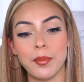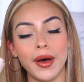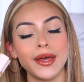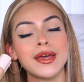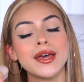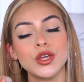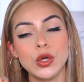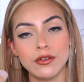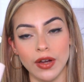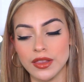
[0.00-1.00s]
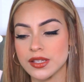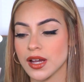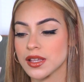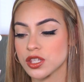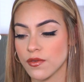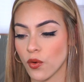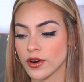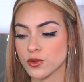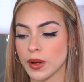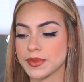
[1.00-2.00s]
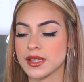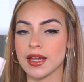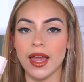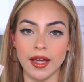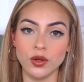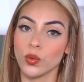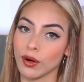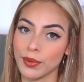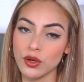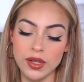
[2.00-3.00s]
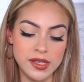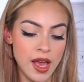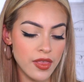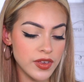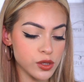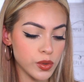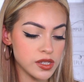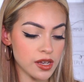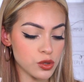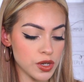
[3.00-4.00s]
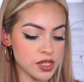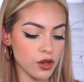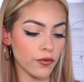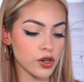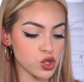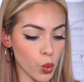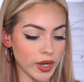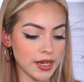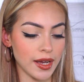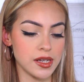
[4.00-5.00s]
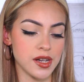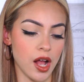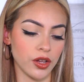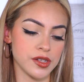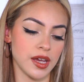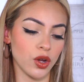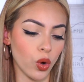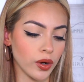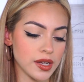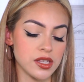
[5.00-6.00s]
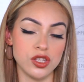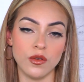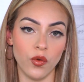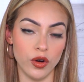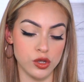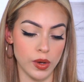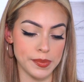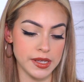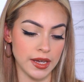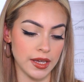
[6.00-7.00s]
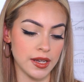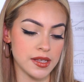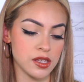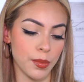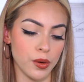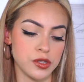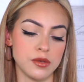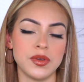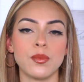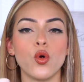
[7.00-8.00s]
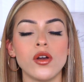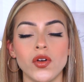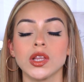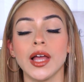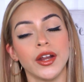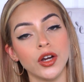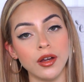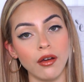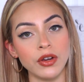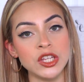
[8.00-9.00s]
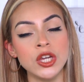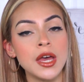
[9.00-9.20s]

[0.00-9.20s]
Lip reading: But you can find this on Sephora's website and Rare Beauty's. This one does retail for $29, and according to Sephora's website, it is supposed to be more of a lighter coverage.